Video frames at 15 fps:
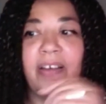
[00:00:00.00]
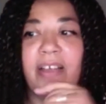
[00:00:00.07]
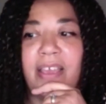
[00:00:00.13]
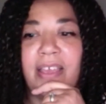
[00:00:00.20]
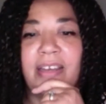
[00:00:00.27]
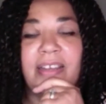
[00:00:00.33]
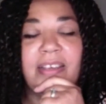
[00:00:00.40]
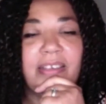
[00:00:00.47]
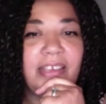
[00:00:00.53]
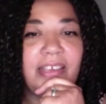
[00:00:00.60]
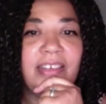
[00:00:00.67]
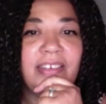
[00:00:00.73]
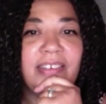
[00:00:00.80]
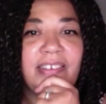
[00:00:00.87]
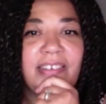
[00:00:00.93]
and it
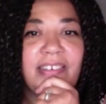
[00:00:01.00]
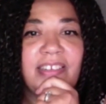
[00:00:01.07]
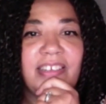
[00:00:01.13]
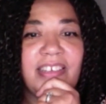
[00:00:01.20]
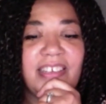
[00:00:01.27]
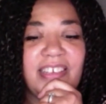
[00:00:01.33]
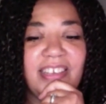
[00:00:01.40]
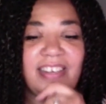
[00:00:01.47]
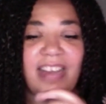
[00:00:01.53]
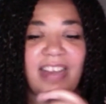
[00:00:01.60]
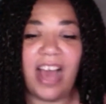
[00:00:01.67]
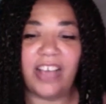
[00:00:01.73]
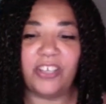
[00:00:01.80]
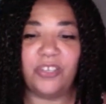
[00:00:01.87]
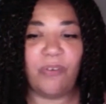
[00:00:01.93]
can
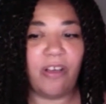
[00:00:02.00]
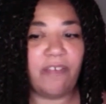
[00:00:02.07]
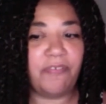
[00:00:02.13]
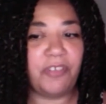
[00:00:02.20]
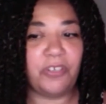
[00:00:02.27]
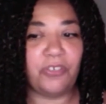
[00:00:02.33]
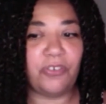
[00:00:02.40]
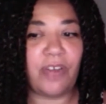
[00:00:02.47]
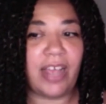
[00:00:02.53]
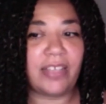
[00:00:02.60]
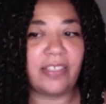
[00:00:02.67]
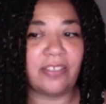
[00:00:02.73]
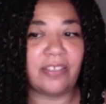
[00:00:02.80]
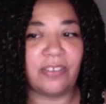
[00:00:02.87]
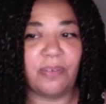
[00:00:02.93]
knock you off your
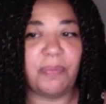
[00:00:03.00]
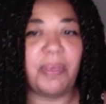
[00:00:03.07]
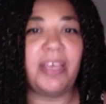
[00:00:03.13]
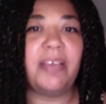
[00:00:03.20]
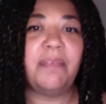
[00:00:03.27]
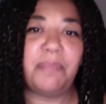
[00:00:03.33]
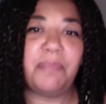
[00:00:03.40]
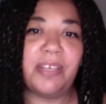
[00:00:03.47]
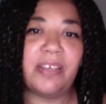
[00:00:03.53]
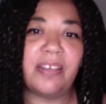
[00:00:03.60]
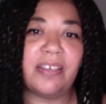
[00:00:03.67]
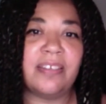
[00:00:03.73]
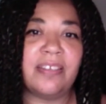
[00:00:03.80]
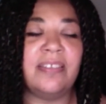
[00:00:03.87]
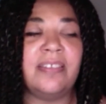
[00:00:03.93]
tracks a little bit,
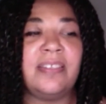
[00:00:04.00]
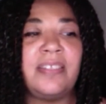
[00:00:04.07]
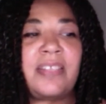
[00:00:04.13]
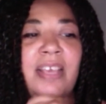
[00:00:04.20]
because